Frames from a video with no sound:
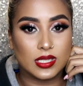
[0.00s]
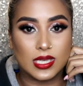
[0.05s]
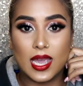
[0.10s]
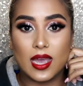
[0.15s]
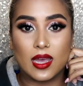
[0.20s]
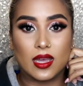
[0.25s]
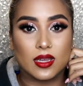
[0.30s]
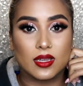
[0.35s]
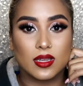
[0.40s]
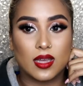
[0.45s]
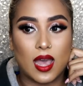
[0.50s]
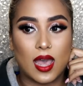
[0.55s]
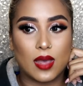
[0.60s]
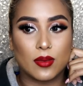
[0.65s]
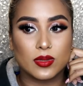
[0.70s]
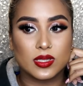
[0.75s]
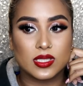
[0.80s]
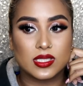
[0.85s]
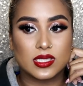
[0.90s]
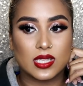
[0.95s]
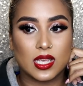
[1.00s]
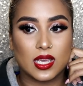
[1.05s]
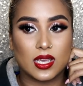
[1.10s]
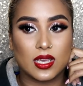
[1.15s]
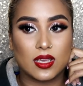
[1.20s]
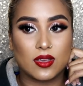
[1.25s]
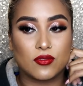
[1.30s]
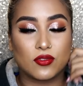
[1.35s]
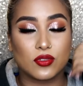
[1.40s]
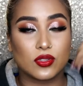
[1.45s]
yeah, I would
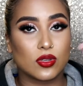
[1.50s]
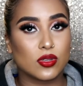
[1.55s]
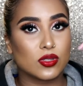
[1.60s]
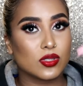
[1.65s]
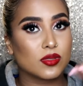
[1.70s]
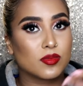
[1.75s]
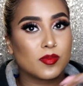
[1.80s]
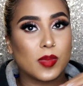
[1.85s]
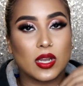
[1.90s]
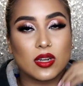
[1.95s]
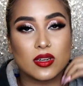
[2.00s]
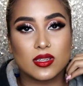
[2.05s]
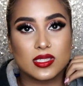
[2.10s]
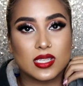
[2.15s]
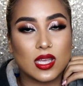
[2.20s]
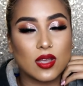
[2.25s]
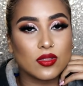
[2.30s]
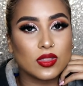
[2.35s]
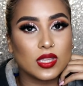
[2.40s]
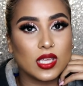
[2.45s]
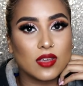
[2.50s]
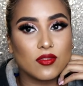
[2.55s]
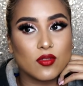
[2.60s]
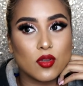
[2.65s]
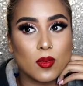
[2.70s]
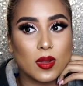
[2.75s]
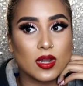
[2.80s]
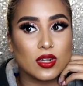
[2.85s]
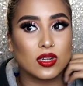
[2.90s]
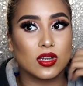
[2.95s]
say for those parents out there, if
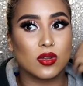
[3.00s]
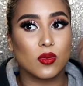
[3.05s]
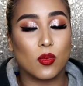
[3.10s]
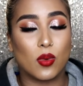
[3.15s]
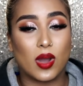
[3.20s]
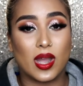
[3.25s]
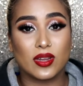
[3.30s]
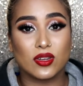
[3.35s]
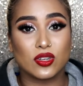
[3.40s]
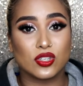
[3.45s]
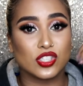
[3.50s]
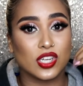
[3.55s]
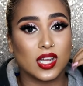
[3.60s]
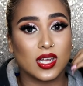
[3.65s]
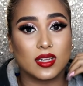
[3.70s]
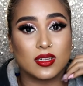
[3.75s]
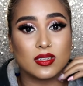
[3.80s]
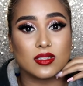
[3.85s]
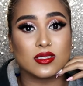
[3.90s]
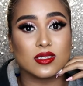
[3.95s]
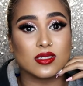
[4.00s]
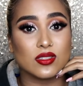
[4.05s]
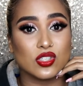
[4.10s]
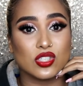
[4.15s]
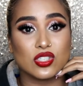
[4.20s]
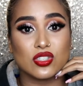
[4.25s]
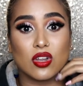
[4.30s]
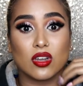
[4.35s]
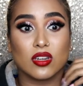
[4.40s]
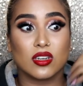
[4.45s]
you're wondering why your child is
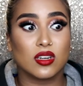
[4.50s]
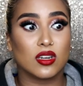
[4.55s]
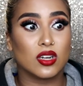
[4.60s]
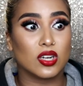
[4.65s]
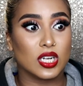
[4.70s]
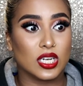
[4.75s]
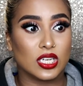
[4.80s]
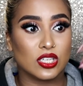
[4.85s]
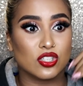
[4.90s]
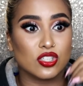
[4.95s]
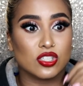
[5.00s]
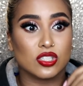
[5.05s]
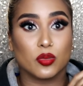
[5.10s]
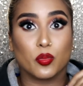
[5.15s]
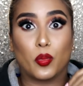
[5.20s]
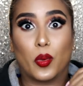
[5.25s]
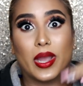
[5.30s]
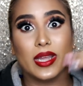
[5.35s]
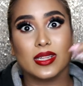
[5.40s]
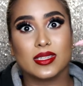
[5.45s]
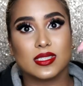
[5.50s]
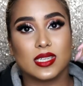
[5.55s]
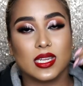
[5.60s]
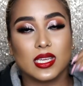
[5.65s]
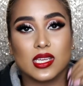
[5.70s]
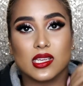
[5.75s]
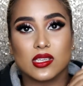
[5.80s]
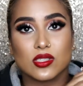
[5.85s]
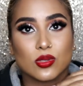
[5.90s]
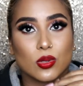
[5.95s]
just not in a relationship, why it's
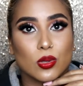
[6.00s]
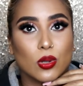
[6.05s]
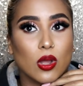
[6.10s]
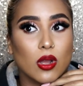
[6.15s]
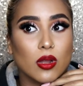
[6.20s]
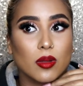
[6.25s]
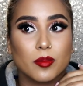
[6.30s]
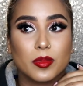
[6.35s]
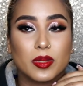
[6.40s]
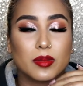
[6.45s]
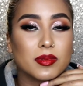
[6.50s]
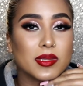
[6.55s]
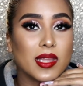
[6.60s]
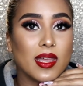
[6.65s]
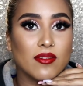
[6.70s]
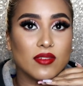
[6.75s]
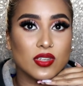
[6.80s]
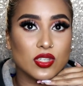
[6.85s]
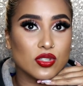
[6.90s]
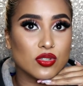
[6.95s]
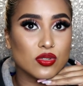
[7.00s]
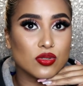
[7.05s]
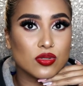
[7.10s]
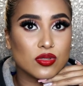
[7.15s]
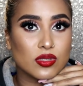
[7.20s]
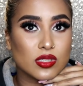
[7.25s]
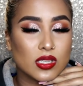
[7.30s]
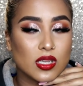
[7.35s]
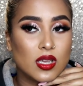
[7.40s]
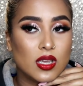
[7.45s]
taking so long, people have
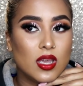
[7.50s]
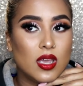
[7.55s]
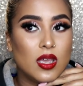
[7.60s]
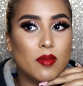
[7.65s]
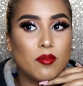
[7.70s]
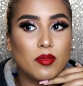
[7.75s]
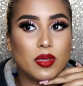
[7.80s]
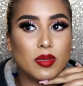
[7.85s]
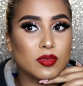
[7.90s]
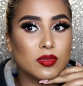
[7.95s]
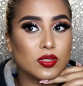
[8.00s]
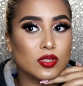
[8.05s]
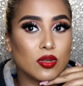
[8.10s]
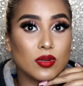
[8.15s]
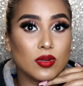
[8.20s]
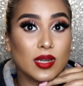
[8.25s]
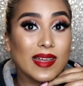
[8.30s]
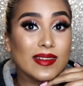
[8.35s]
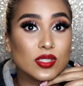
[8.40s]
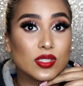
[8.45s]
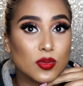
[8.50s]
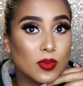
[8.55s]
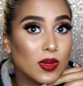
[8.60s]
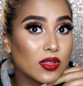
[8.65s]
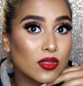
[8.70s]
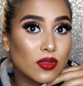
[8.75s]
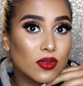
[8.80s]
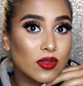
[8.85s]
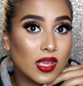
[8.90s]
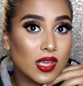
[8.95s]
issues. People don't like to
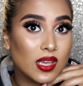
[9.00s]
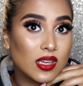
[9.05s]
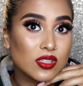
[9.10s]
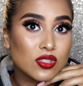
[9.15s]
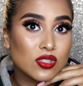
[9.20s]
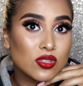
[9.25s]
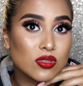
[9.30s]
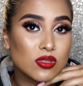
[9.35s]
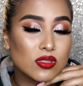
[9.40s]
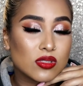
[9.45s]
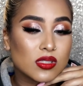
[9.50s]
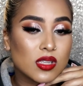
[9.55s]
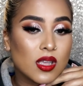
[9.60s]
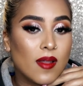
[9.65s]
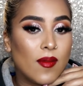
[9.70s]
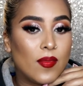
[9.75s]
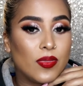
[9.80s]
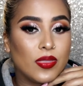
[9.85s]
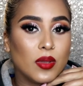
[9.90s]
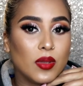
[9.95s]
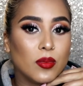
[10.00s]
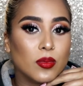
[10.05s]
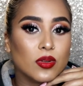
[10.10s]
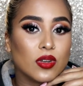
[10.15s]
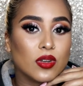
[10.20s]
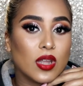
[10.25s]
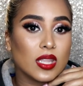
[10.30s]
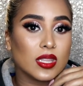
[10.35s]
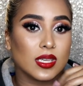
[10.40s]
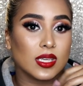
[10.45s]
work through their issues. They
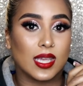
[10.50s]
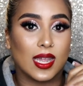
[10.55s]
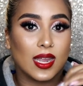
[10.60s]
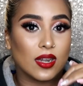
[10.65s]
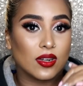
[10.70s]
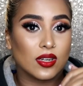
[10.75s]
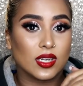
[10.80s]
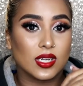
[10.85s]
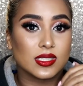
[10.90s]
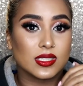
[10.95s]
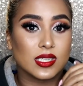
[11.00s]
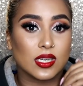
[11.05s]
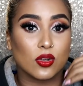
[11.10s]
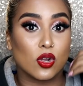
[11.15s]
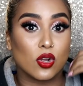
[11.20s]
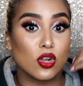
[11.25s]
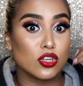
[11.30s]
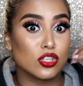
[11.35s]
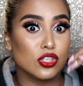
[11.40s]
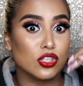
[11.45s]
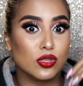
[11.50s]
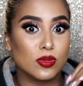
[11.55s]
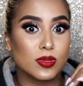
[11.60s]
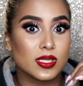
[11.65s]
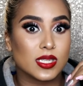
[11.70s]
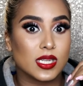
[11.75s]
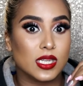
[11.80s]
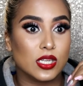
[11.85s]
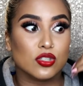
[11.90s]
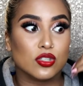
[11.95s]
would rather carry it
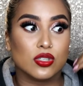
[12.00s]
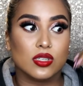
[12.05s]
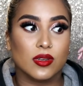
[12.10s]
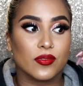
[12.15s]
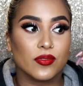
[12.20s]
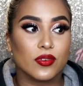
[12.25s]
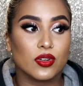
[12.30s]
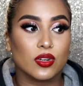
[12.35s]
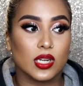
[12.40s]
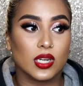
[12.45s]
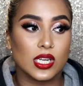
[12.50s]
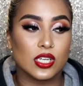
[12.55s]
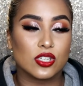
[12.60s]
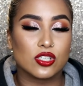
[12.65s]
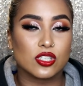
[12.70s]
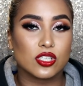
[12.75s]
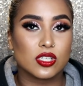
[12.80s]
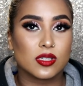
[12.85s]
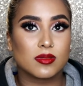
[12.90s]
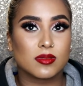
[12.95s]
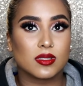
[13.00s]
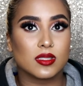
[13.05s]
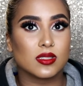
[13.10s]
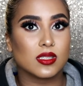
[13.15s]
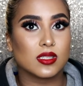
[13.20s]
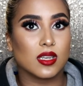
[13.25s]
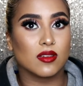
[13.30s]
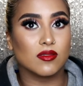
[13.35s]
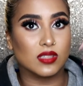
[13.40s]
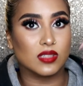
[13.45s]
continuously into different relationships
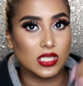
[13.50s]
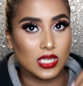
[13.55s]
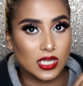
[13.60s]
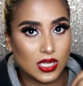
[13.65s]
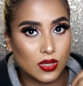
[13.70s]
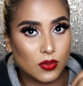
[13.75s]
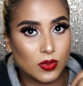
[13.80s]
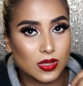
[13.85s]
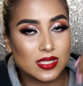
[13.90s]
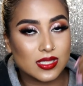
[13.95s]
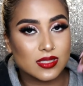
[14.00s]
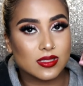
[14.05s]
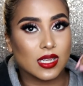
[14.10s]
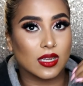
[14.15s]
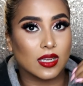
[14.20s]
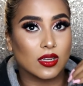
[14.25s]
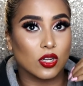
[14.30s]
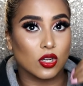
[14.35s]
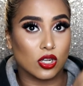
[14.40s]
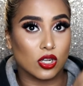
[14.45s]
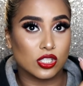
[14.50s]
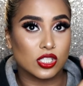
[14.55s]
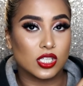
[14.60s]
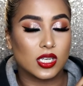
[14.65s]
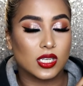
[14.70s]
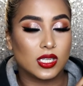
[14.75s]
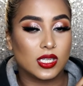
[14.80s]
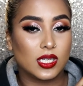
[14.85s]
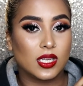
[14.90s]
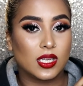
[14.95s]
instead of dealing with it
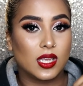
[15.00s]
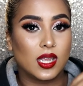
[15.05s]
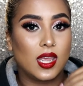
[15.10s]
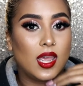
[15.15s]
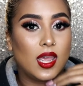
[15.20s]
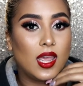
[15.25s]
psychologically.